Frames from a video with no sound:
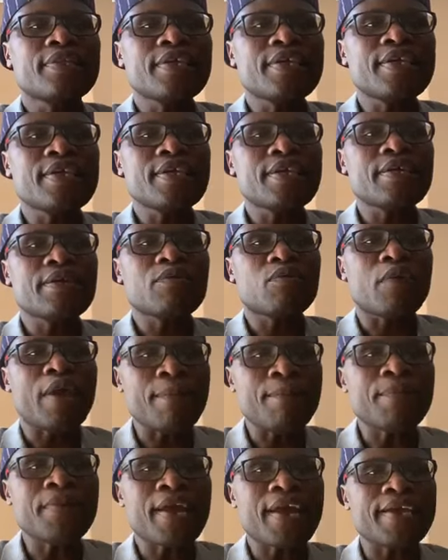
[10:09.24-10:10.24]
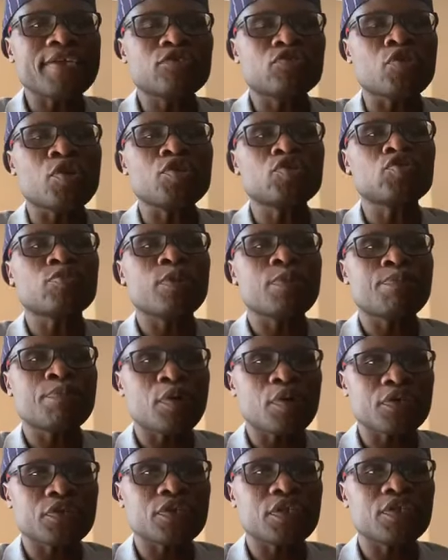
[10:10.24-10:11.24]
the webinar is going to be
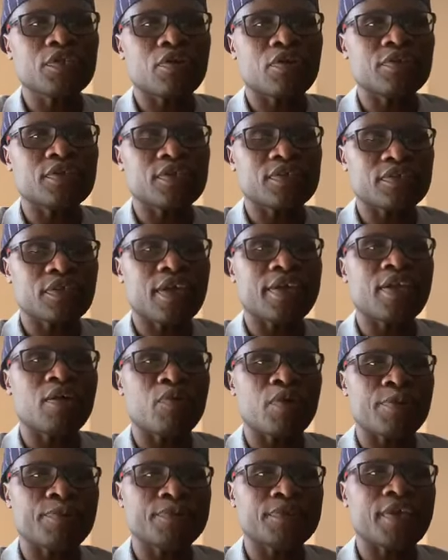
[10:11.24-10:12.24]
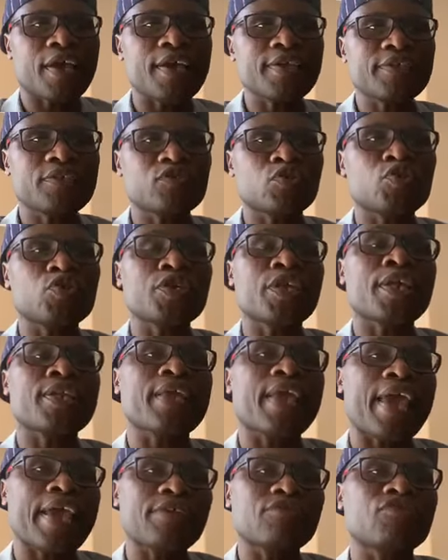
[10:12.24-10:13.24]
posted on the SADA website, so you
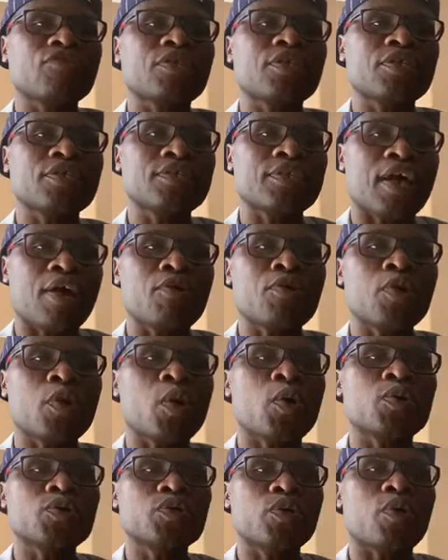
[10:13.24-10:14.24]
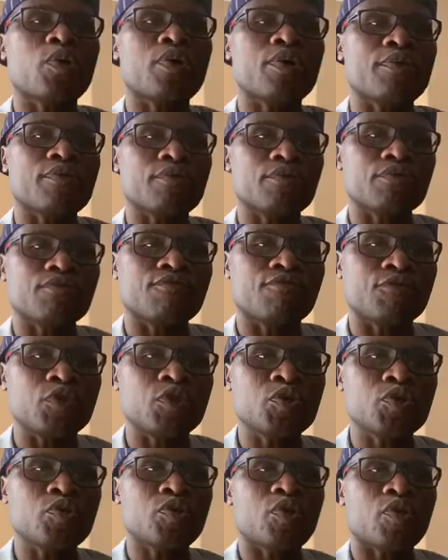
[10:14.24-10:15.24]
can actually download or
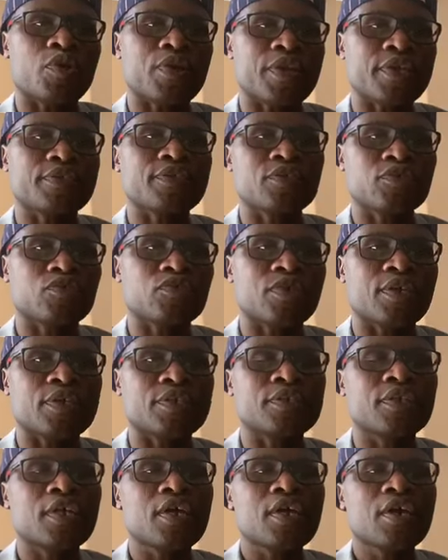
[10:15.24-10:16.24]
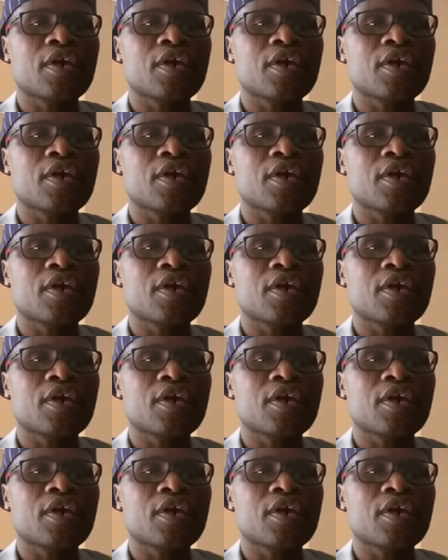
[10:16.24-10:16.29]
view or listen to it